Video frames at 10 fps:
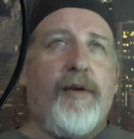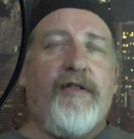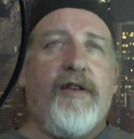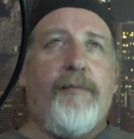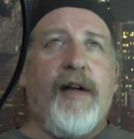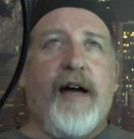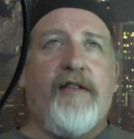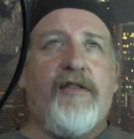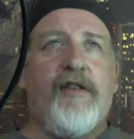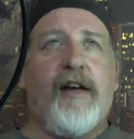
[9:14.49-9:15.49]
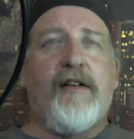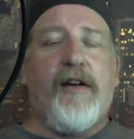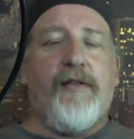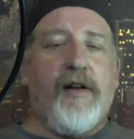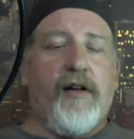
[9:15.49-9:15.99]
We dissect
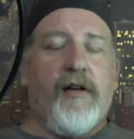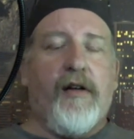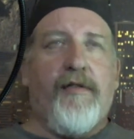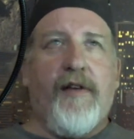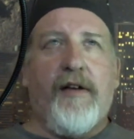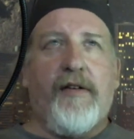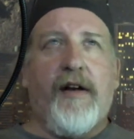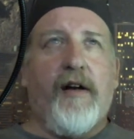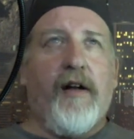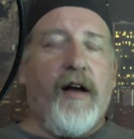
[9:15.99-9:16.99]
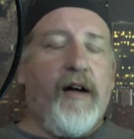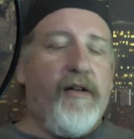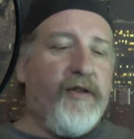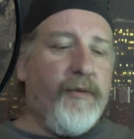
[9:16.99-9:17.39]
every little event in our lives,